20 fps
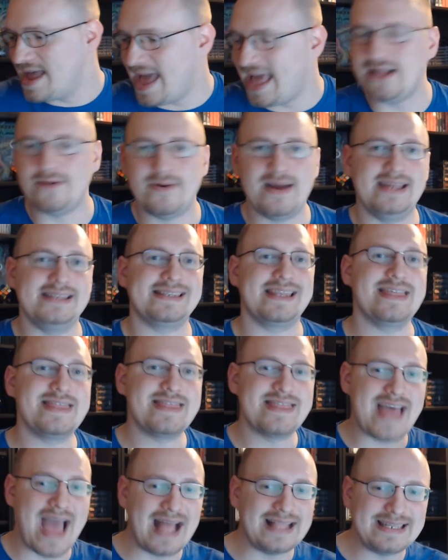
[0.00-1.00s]
Anyways,
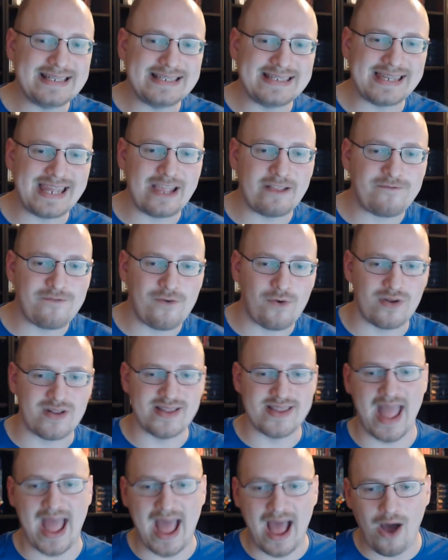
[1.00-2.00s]
and that is it for
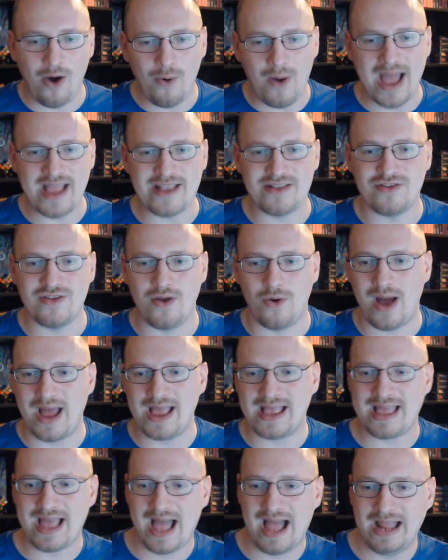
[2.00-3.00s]
now. I know
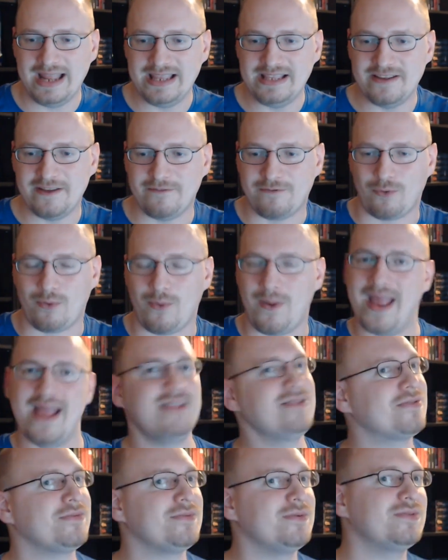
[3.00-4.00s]
I kind of
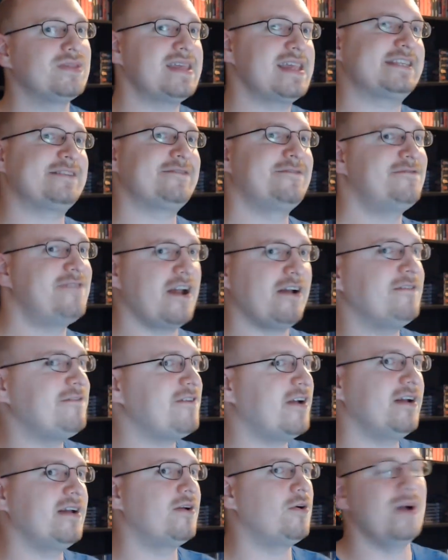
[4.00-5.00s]
ran through things very,
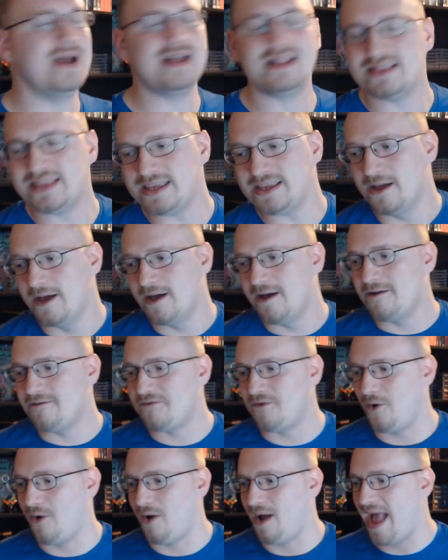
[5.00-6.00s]
very quickly
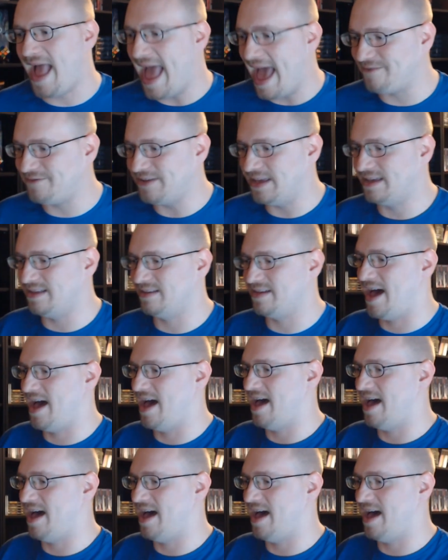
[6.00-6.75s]
for having